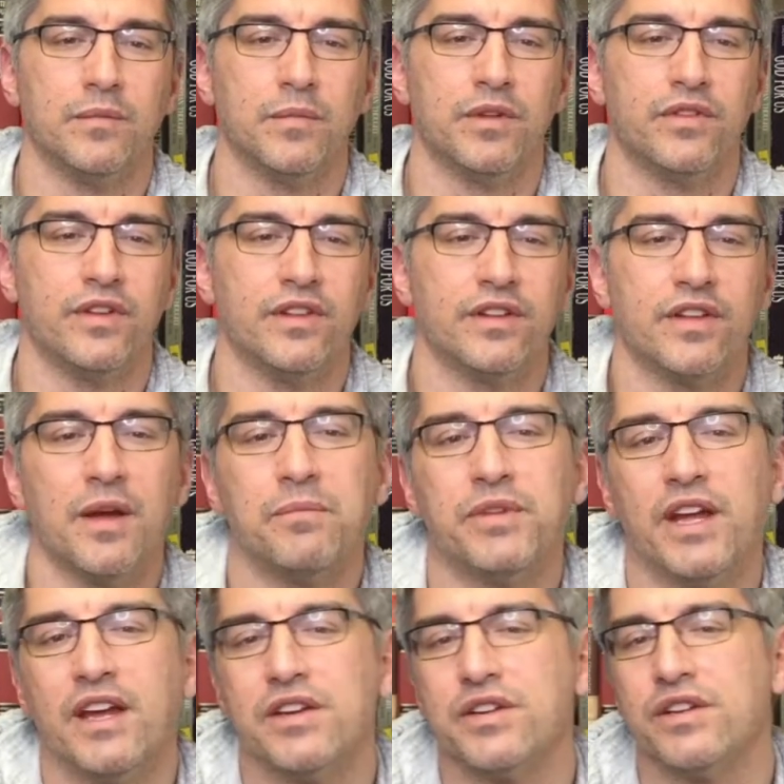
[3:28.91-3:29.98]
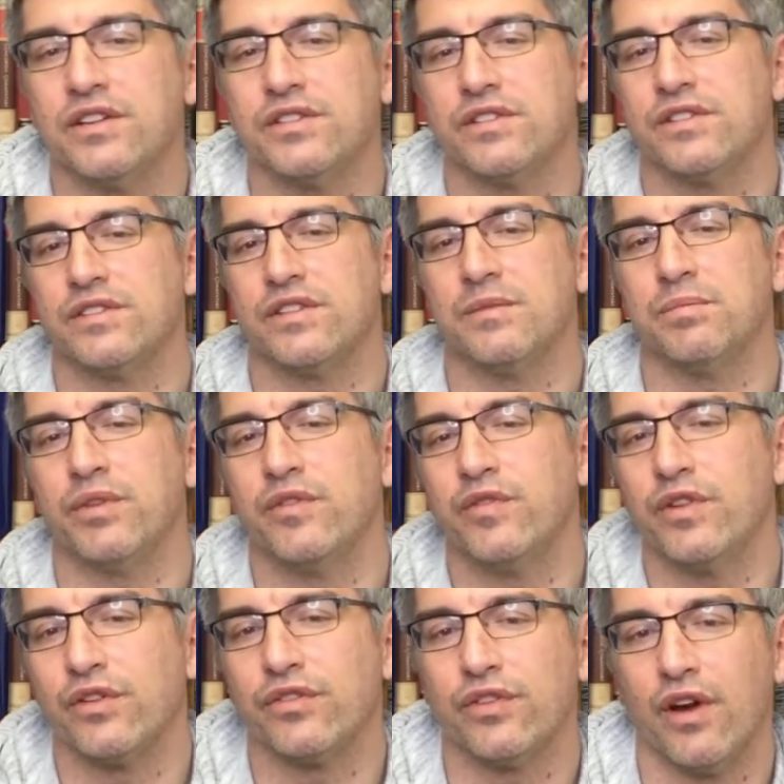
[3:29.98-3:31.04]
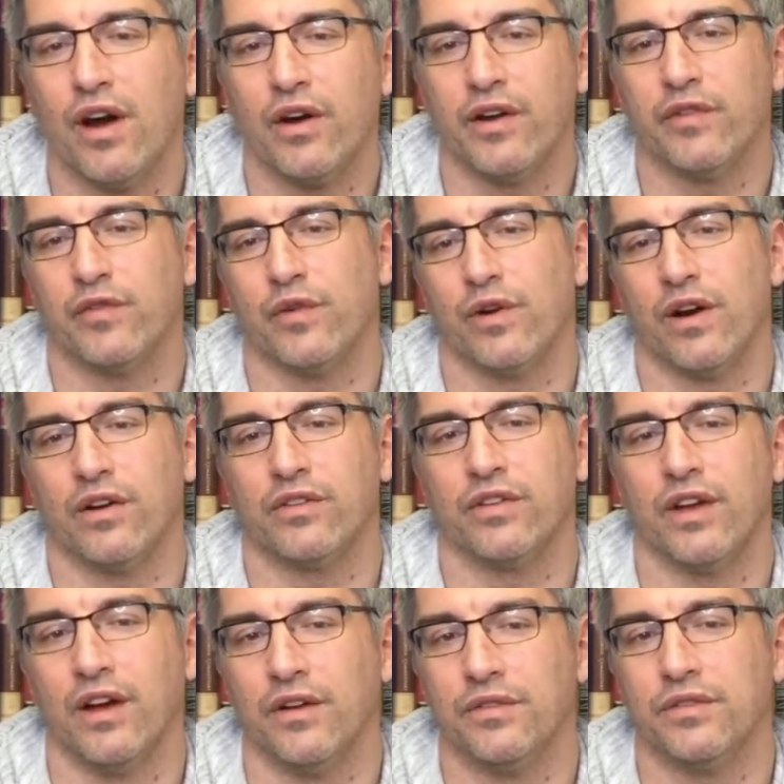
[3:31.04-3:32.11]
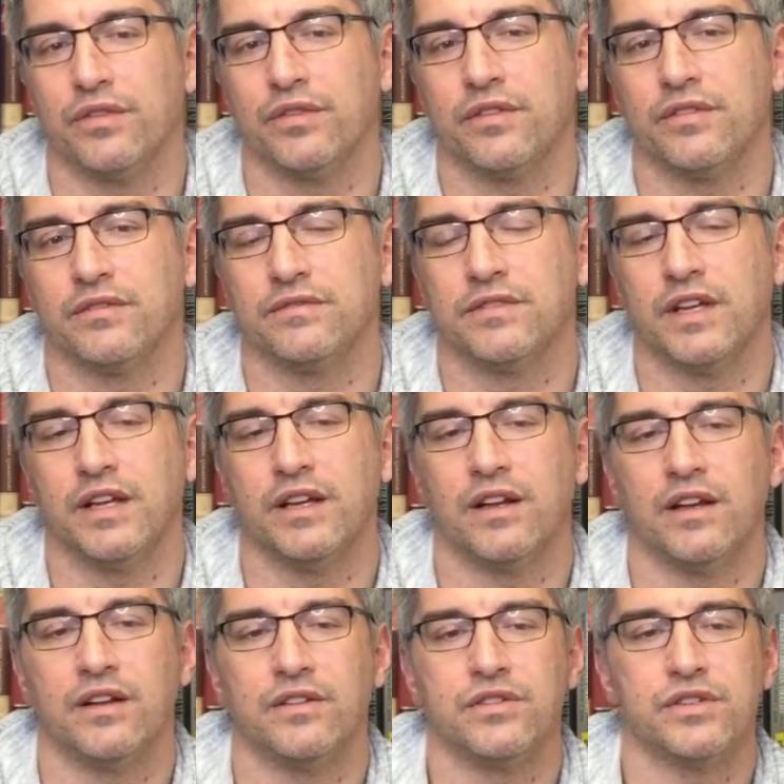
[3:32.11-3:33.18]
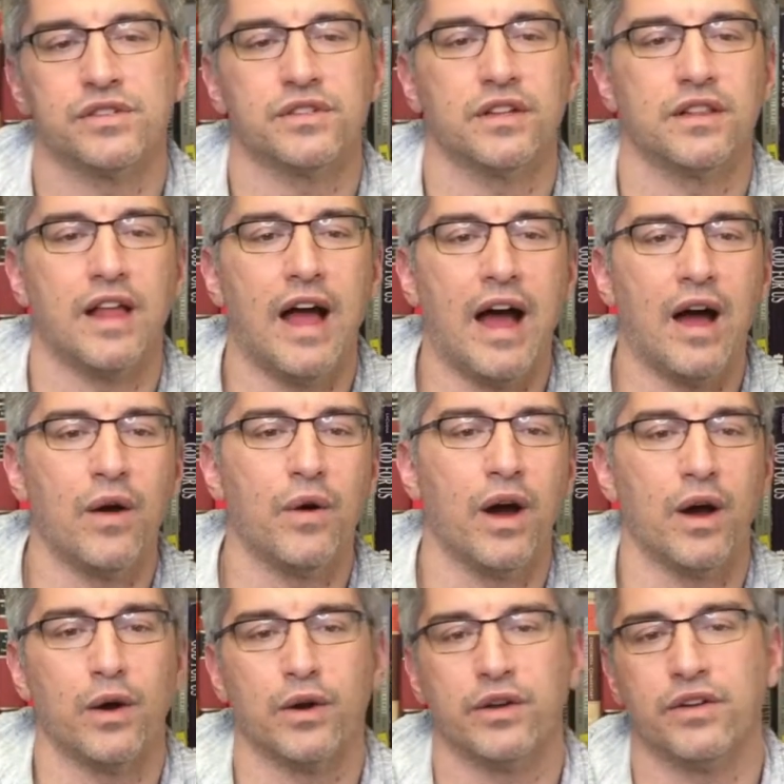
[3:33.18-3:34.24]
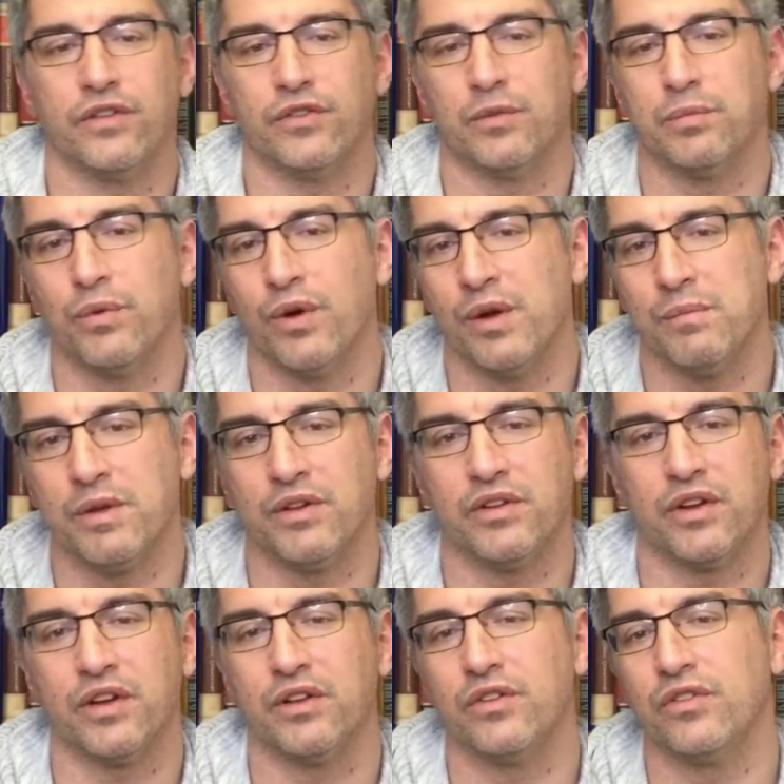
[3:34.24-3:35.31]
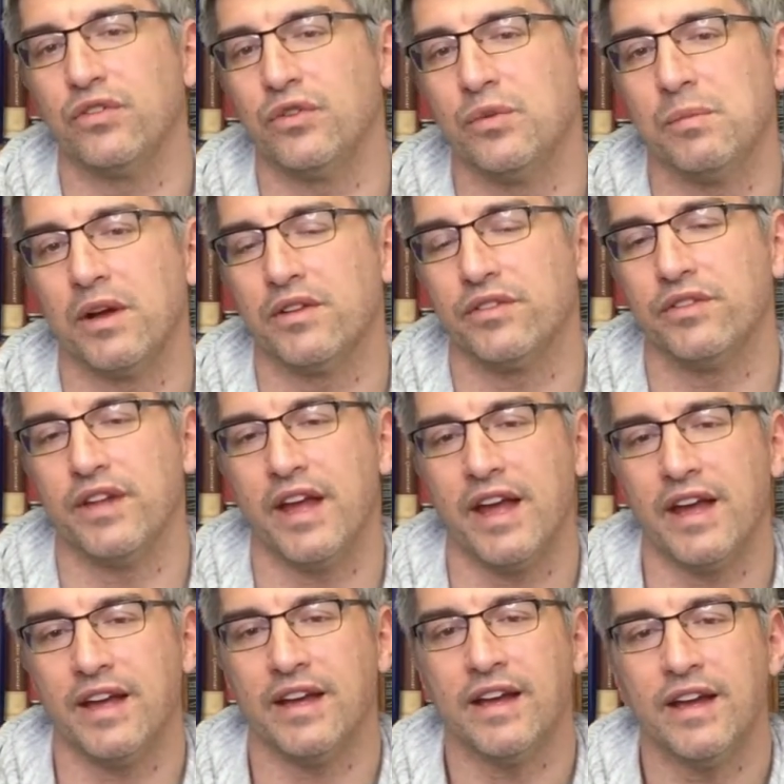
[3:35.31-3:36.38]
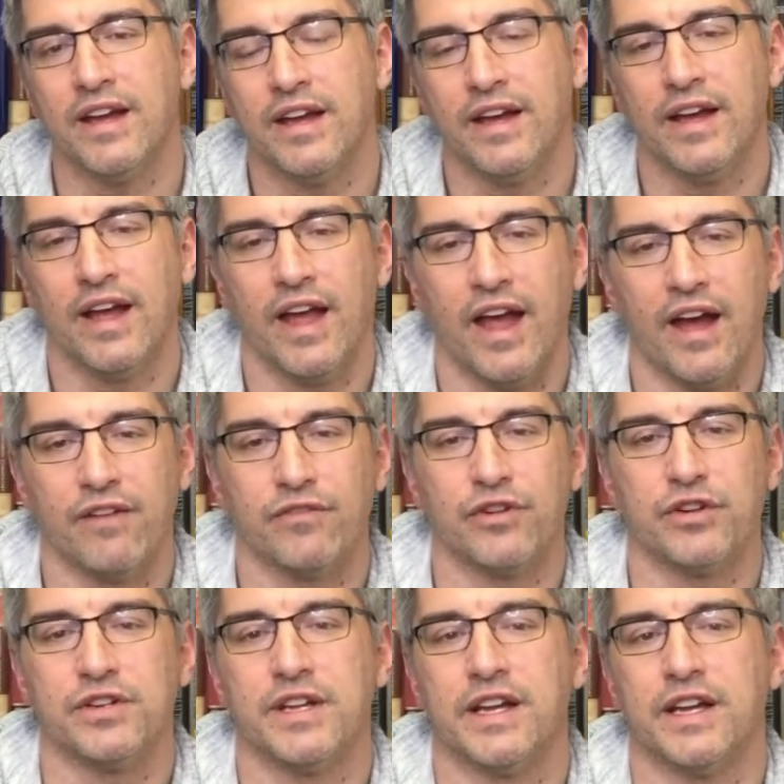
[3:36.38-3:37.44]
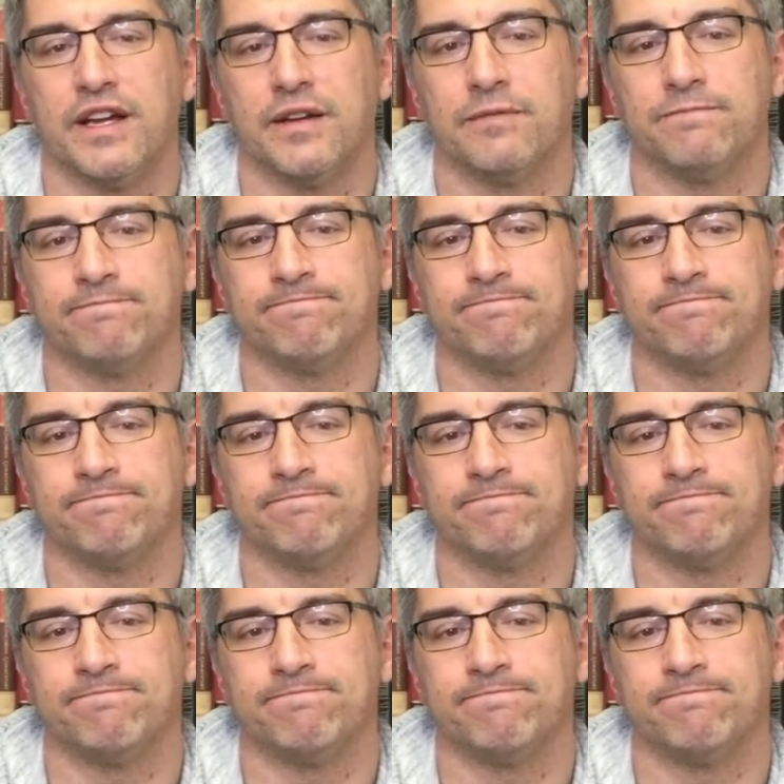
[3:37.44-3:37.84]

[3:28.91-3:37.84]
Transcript: But see, the temptation is to simply feel sorry for ourselves and just allow our disappointment to consume us day after day.